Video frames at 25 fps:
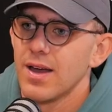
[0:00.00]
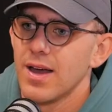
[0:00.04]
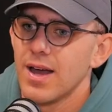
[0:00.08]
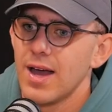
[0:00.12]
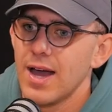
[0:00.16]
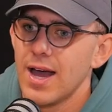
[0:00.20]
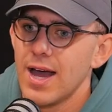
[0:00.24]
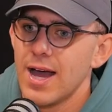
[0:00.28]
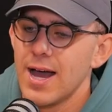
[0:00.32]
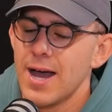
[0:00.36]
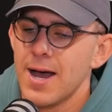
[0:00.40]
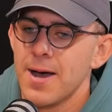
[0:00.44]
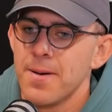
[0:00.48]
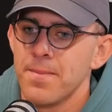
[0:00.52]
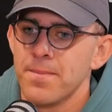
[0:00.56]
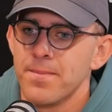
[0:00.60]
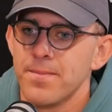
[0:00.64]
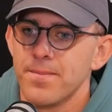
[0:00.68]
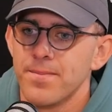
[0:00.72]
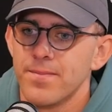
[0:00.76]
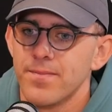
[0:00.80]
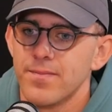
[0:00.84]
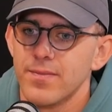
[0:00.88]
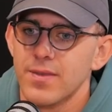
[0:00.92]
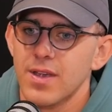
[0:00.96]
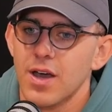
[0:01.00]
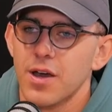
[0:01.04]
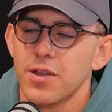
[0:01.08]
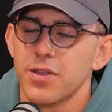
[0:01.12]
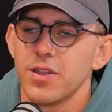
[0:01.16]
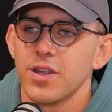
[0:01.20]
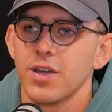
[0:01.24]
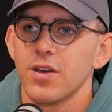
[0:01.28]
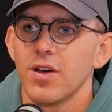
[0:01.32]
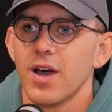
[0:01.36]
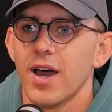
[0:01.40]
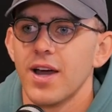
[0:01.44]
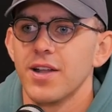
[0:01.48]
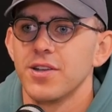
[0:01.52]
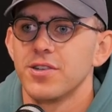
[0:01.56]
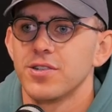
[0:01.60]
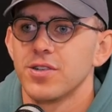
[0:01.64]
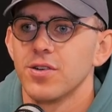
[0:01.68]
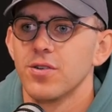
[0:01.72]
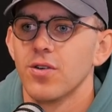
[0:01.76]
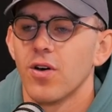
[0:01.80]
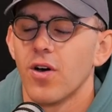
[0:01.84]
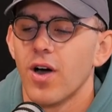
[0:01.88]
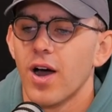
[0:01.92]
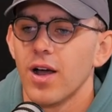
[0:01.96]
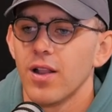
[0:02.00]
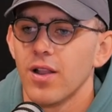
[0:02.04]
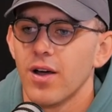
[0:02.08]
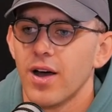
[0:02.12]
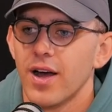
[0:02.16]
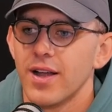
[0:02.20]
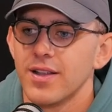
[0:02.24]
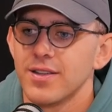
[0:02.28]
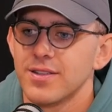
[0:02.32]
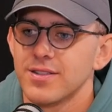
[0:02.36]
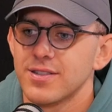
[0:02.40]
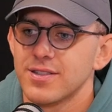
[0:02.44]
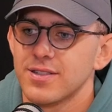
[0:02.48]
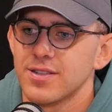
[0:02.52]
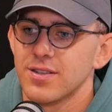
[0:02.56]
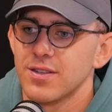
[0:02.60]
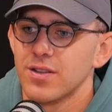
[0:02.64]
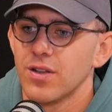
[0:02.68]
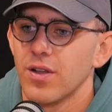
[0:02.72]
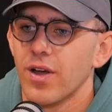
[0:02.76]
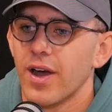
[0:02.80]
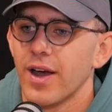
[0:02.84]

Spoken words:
I think I had two highlights.